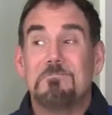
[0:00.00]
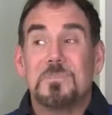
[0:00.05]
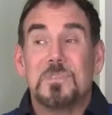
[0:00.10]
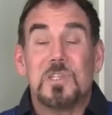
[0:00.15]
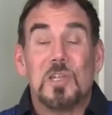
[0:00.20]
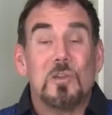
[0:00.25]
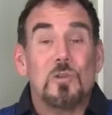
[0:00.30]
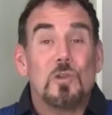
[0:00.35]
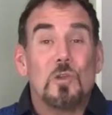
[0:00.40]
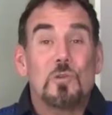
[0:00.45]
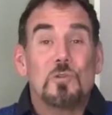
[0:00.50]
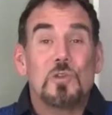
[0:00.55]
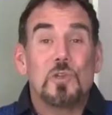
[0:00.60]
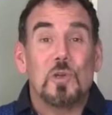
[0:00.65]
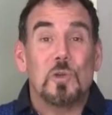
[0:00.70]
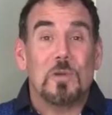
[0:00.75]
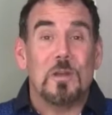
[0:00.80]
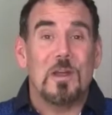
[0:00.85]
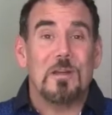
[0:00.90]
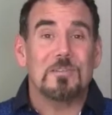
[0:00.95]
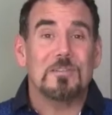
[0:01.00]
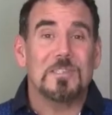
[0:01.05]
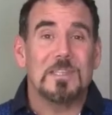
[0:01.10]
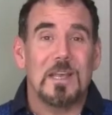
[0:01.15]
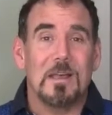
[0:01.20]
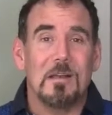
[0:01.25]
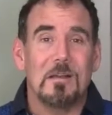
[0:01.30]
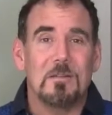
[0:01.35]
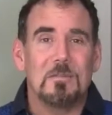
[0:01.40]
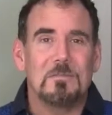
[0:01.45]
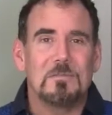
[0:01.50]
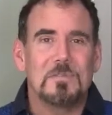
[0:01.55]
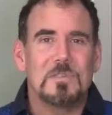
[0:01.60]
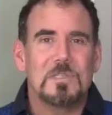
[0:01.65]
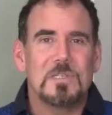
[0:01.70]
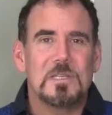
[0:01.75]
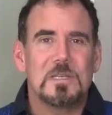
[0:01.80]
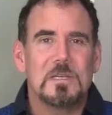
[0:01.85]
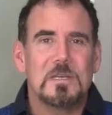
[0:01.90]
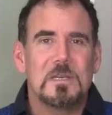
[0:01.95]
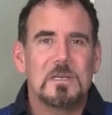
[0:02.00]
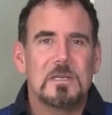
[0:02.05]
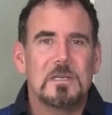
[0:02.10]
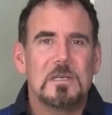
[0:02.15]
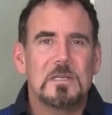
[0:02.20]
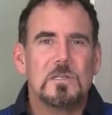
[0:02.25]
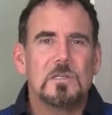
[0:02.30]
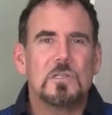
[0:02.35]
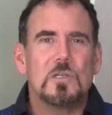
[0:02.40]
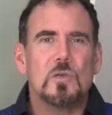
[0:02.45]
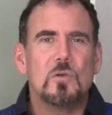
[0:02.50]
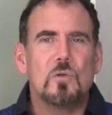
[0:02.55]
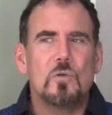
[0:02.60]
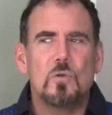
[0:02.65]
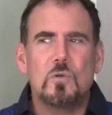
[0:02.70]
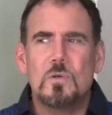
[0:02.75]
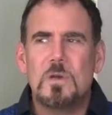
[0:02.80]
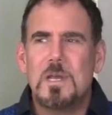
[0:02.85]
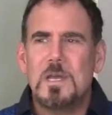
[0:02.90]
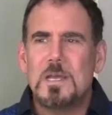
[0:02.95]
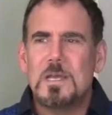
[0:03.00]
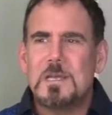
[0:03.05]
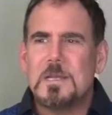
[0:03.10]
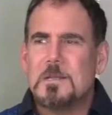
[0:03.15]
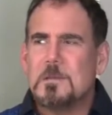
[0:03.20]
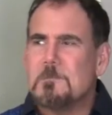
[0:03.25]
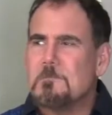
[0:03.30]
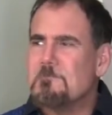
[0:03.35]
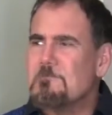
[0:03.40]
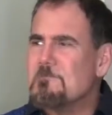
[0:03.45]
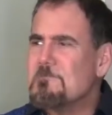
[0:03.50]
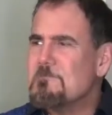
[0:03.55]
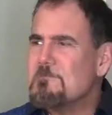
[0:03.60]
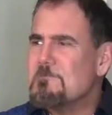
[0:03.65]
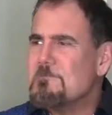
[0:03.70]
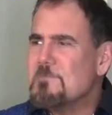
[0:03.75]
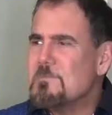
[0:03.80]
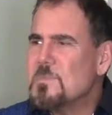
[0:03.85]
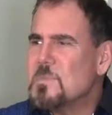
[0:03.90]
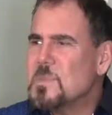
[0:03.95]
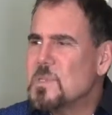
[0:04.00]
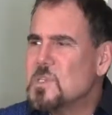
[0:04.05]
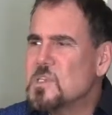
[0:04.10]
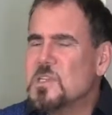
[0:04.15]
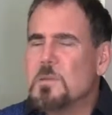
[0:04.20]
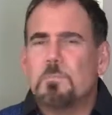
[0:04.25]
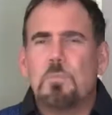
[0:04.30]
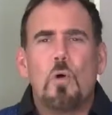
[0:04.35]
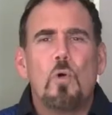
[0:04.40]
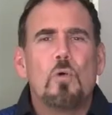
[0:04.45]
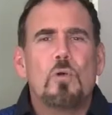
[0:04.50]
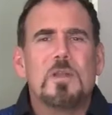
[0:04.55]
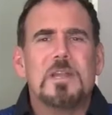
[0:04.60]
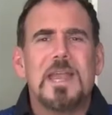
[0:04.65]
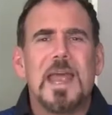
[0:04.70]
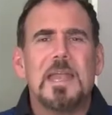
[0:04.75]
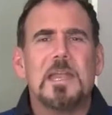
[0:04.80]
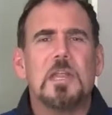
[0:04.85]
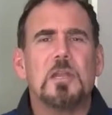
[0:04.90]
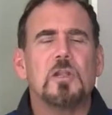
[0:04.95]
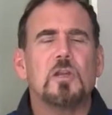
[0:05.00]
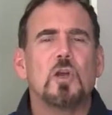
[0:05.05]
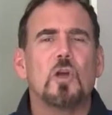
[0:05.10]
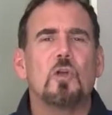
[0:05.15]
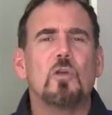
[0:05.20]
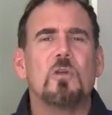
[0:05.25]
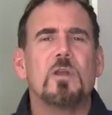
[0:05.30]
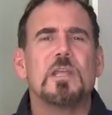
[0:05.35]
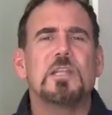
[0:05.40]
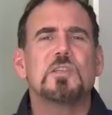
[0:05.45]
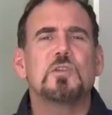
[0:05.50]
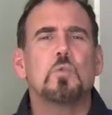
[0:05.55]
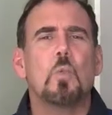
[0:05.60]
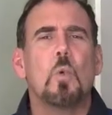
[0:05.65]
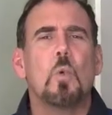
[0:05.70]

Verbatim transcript: to nurture ourselves, to support and encourage